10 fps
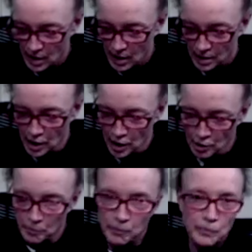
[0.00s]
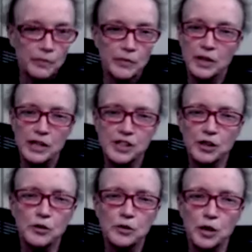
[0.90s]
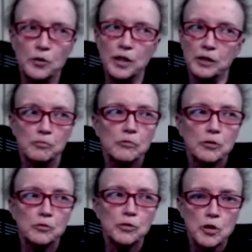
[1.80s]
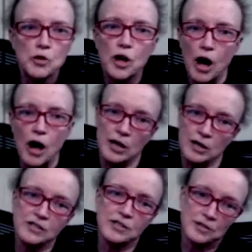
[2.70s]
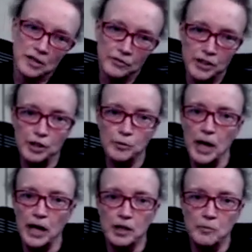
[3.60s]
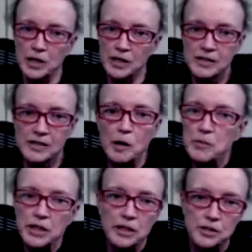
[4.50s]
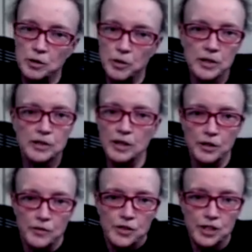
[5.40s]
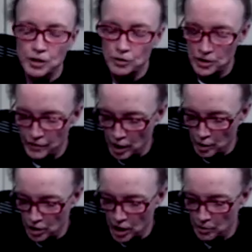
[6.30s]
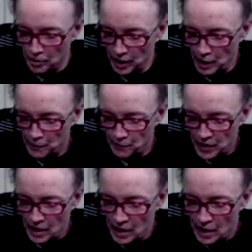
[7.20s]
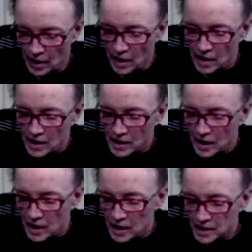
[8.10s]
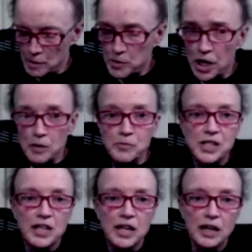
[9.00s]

They still don't know the root cause of idiopathic, but it's something to do with the nerves just don't develop properly. Symptoms.